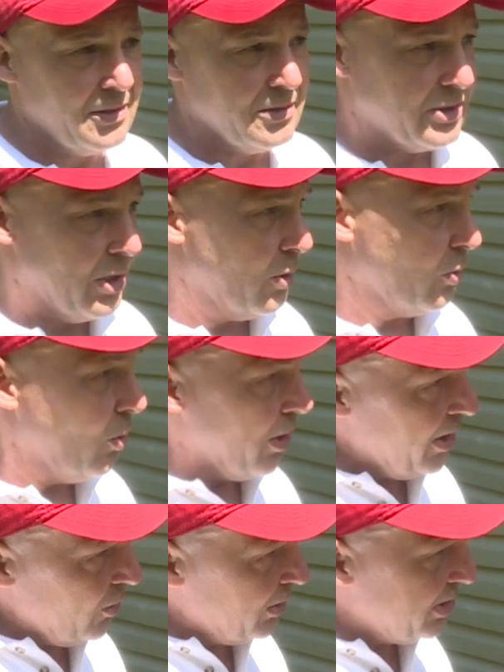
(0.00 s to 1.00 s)
zone
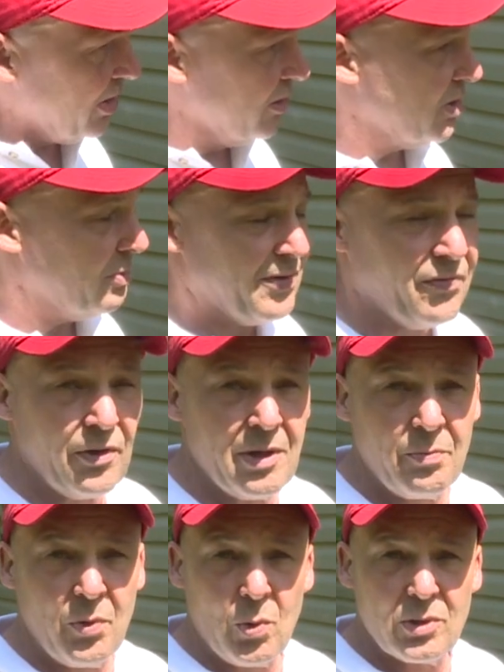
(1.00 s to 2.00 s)
1, which goes to my
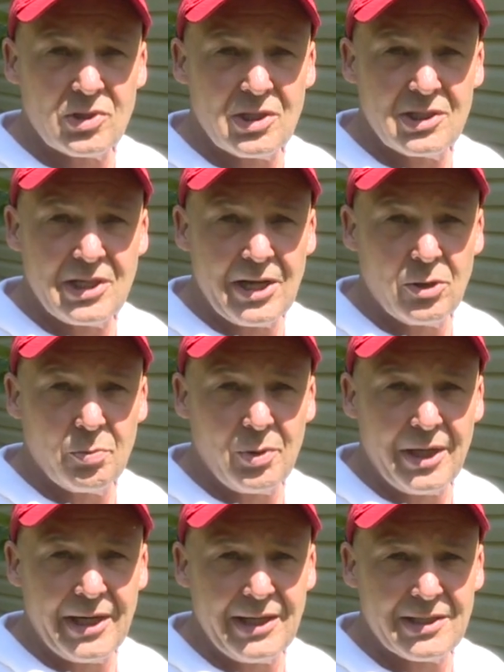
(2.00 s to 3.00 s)
front porch container
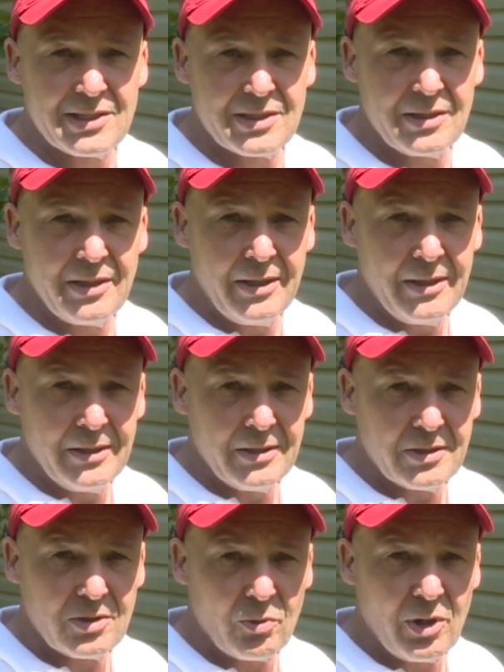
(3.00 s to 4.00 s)
plants,
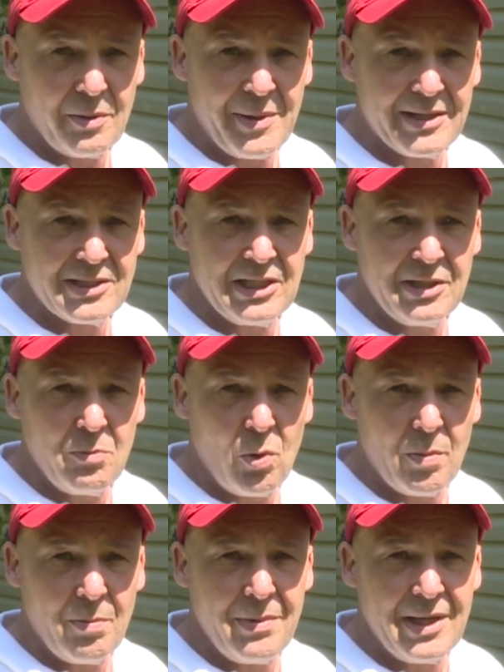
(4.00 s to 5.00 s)
to run about 10
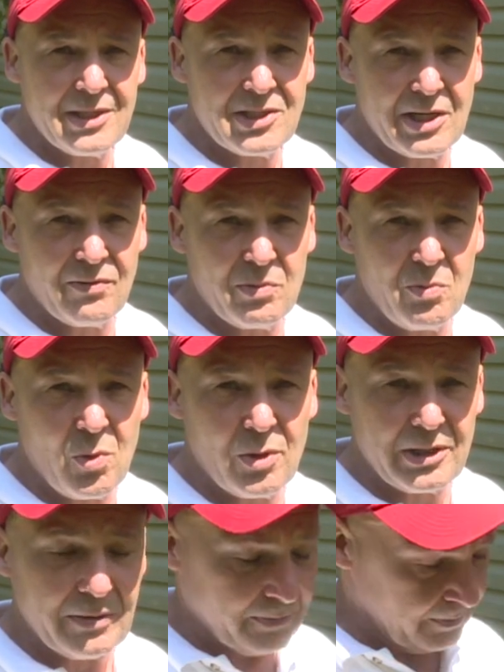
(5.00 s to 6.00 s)
minutes every
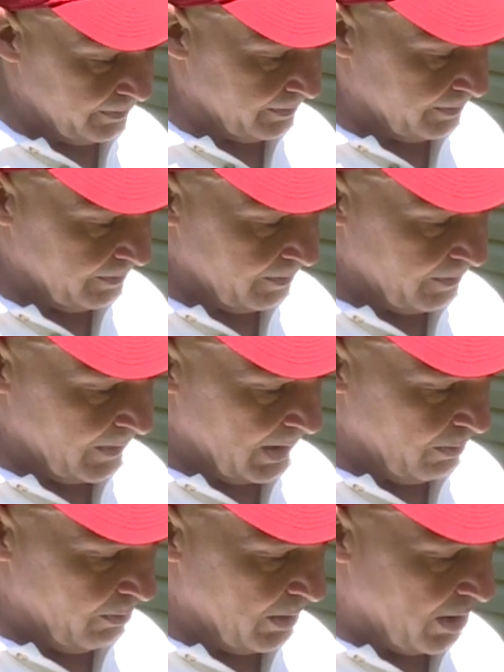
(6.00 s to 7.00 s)
morning,
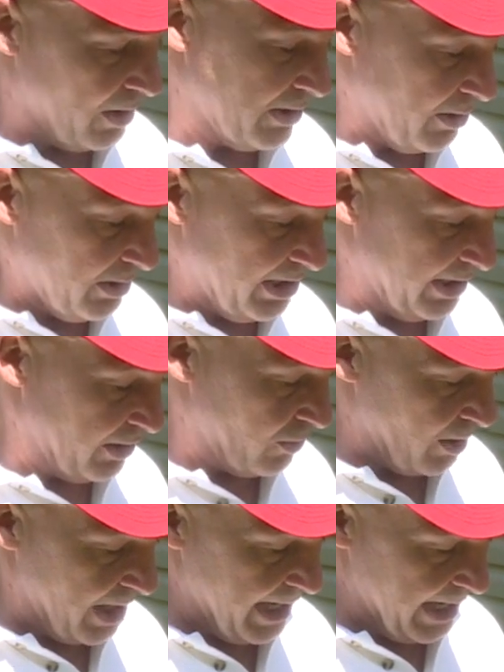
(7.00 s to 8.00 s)
because those tend to
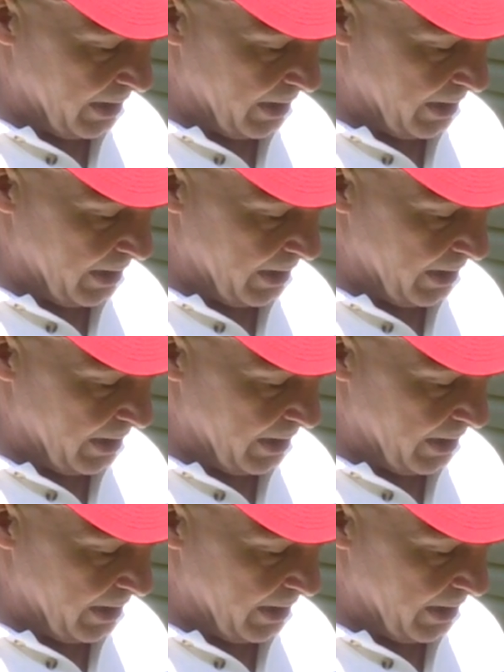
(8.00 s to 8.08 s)
dry